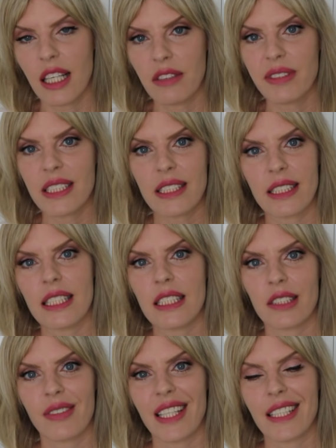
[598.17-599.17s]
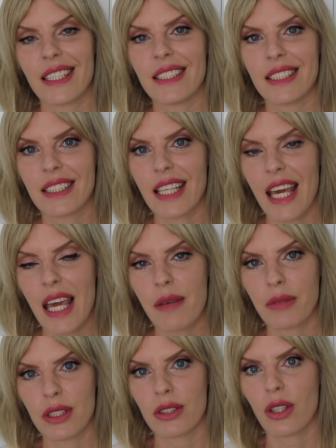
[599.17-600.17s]
if he sees that his
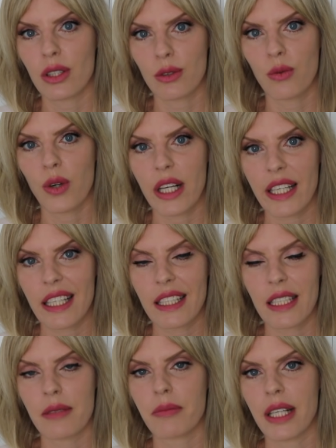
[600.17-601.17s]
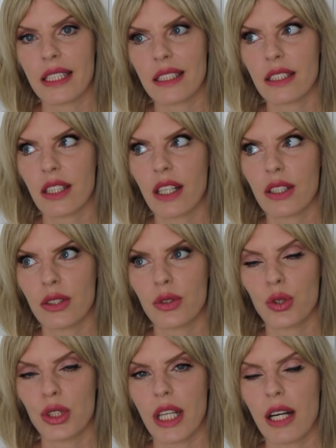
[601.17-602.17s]
game is not working he might start to
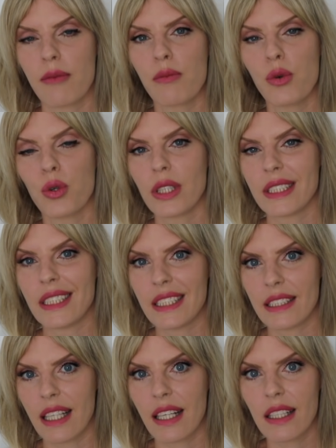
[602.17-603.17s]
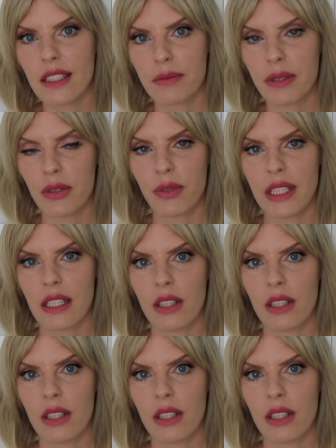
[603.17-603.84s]
share more details between